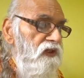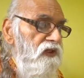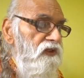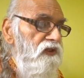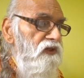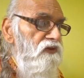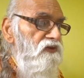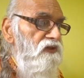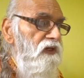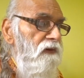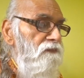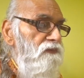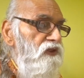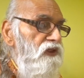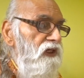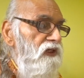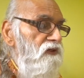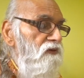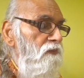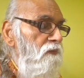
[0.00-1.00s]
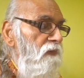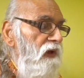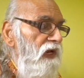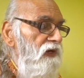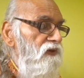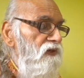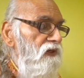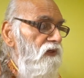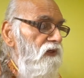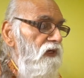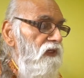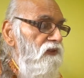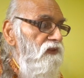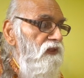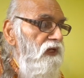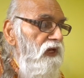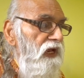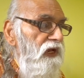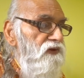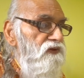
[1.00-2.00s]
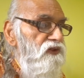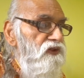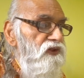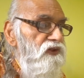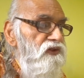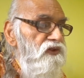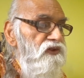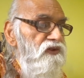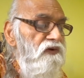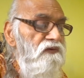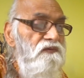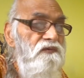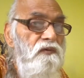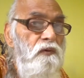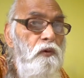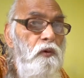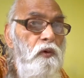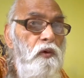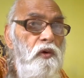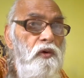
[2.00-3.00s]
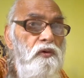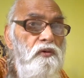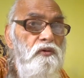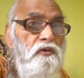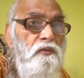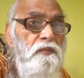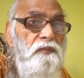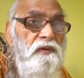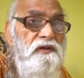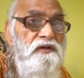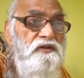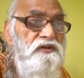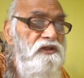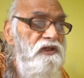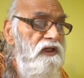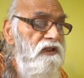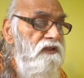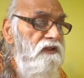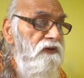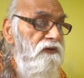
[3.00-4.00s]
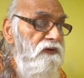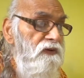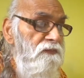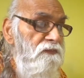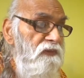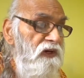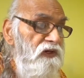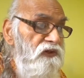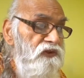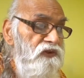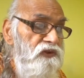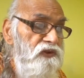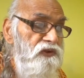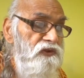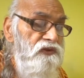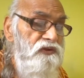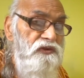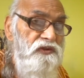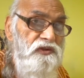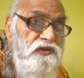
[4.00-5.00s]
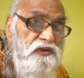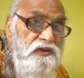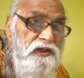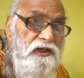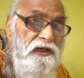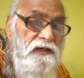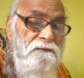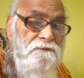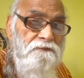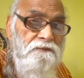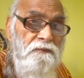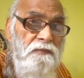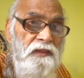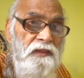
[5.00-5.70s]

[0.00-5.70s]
the subject matter and the essence of all Upanishad remains the same